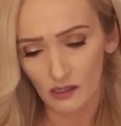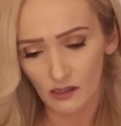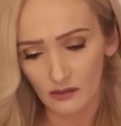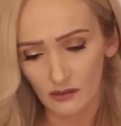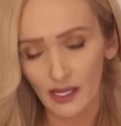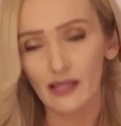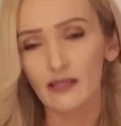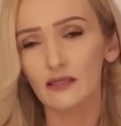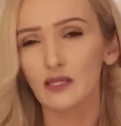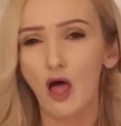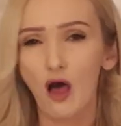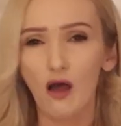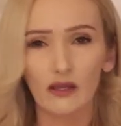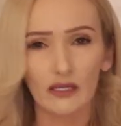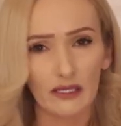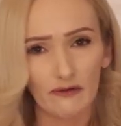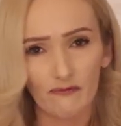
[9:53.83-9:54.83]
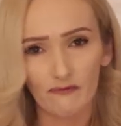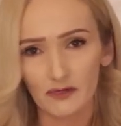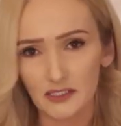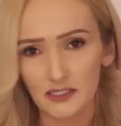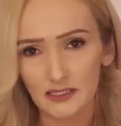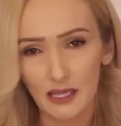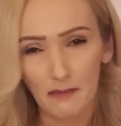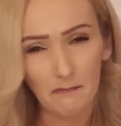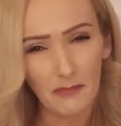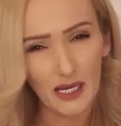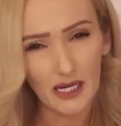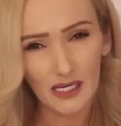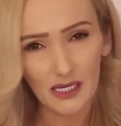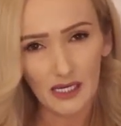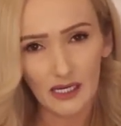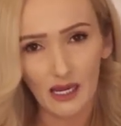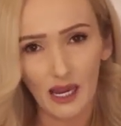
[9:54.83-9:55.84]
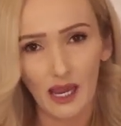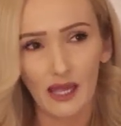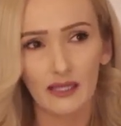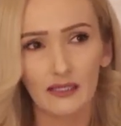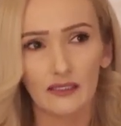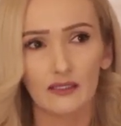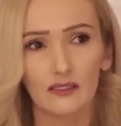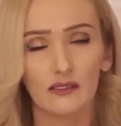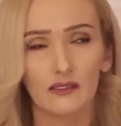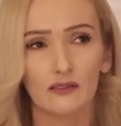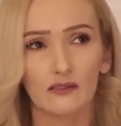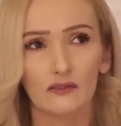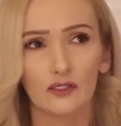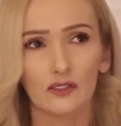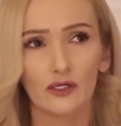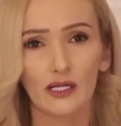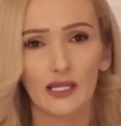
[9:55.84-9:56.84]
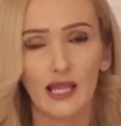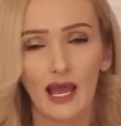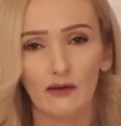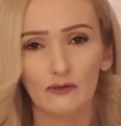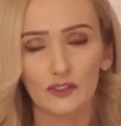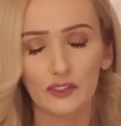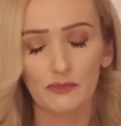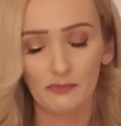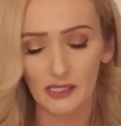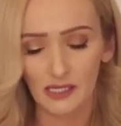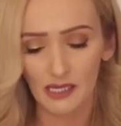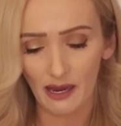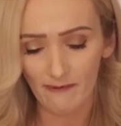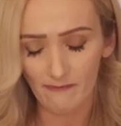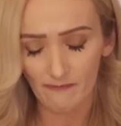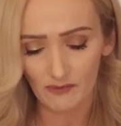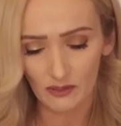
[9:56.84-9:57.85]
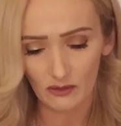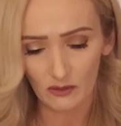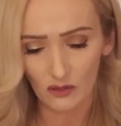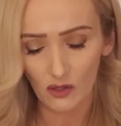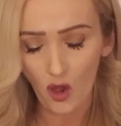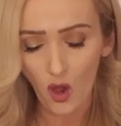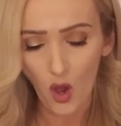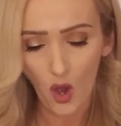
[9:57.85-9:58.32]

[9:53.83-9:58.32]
like longing for somebody and learning how to be, I feel,